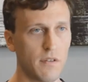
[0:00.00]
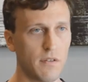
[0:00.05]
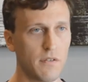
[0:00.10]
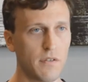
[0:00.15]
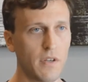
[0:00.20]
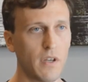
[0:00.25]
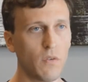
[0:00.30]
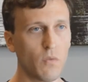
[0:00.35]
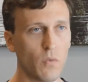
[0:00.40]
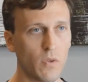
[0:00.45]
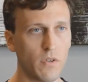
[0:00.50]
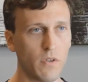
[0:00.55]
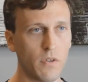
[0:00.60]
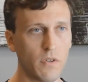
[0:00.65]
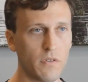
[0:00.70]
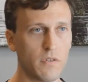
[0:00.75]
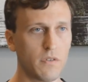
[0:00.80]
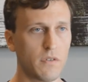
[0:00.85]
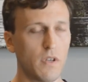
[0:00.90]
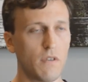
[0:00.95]
Zen
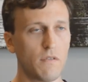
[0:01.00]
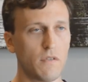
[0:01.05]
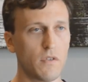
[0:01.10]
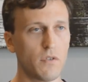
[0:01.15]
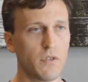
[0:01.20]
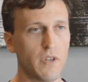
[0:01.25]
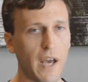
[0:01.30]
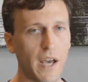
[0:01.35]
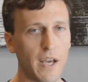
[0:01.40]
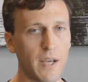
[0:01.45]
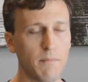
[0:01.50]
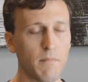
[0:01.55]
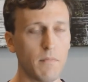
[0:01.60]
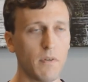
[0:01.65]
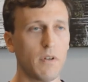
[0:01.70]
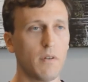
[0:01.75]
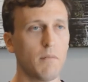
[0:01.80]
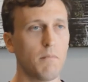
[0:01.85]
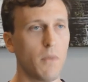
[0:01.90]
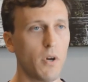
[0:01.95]
Windows saves you time,
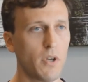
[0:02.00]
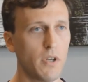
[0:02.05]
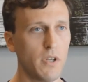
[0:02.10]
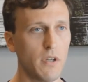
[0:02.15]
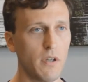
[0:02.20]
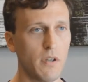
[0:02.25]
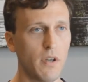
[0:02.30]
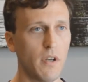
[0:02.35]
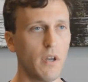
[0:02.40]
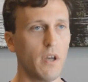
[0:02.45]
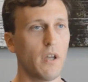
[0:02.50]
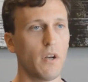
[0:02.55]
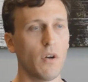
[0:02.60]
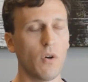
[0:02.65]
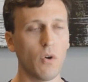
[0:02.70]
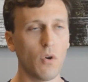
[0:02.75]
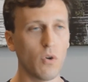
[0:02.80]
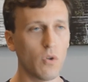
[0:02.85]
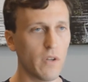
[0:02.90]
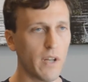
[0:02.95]
money, and
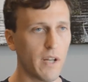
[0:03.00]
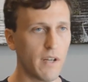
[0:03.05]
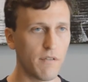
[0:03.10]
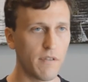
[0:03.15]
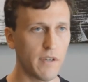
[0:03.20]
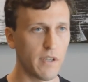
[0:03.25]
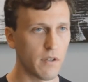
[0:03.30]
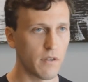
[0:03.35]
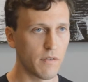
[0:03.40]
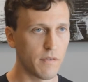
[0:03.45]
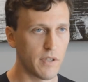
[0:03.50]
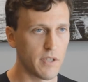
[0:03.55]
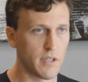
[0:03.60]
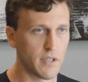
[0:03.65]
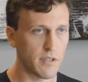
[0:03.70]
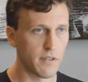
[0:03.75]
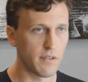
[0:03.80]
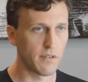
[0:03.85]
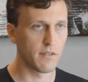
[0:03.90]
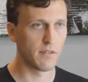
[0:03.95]
a whole lot of
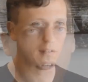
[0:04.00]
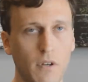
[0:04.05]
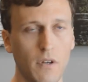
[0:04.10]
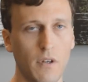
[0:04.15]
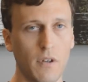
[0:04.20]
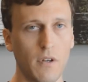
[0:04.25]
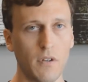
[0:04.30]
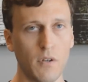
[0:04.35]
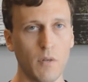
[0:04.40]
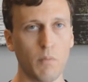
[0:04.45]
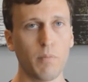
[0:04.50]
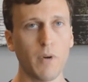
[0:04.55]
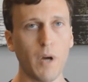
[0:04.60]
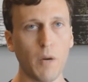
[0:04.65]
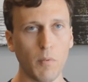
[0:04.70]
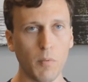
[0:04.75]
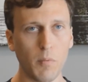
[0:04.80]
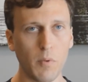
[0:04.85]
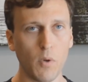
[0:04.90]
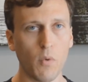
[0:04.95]
aggravation. You're
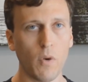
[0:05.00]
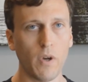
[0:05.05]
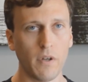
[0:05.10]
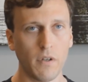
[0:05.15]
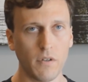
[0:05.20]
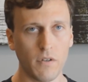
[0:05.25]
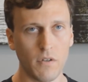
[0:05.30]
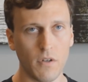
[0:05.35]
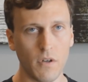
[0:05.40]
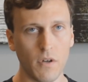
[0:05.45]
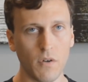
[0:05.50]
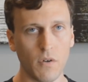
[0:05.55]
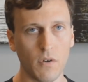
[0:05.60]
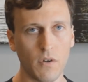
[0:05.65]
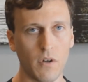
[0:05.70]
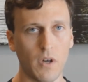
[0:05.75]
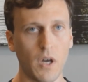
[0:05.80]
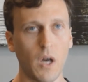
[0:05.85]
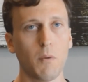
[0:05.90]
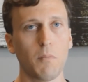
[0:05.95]
probably wanting to know,
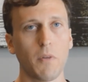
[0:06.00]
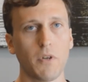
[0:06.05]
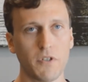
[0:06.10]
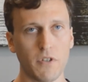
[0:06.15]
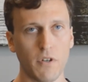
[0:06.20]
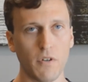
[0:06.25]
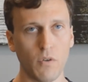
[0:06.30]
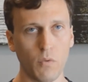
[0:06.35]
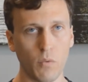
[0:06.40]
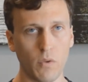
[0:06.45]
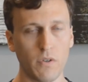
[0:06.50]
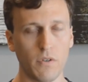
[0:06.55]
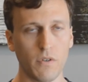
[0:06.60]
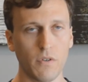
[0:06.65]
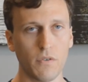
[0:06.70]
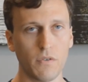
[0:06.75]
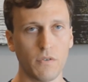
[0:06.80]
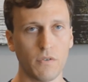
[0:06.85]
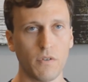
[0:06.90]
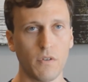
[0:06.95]
how much are the
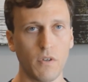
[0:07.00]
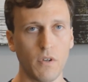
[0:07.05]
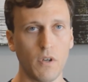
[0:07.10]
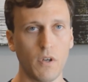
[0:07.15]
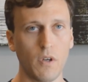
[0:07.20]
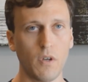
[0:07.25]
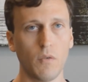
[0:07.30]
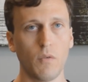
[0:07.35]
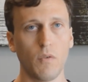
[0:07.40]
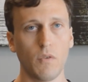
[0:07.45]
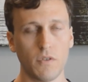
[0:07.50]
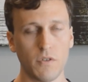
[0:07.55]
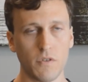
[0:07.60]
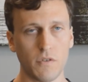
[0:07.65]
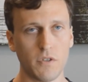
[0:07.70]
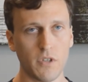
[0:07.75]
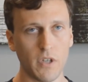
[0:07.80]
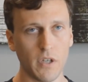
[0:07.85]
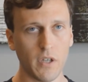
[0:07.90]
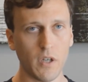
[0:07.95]
windows? Well,
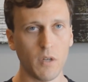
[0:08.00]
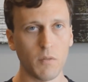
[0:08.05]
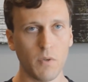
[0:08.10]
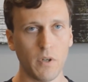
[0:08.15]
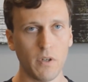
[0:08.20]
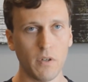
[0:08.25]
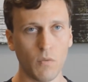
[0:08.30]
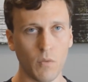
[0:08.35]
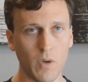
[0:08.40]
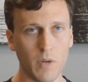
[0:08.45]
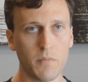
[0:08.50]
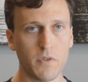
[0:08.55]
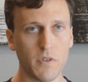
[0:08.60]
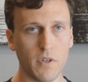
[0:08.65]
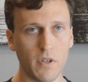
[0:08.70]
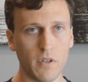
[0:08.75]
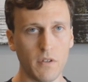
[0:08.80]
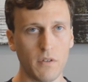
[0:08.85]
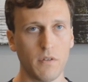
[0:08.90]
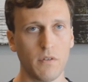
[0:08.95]
just check out my
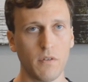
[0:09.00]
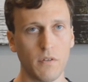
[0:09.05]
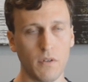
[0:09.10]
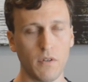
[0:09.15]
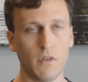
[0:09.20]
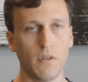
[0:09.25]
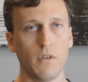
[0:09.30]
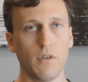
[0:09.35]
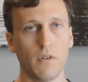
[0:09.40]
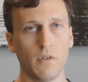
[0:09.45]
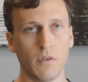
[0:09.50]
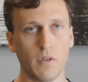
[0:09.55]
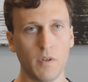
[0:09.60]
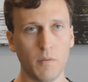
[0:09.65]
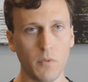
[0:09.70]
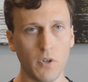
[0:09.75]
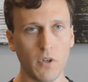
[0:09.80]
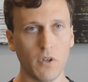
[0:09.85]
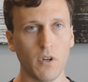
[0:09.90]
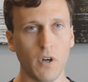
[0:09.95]
website or
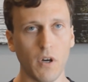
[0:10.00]
give me a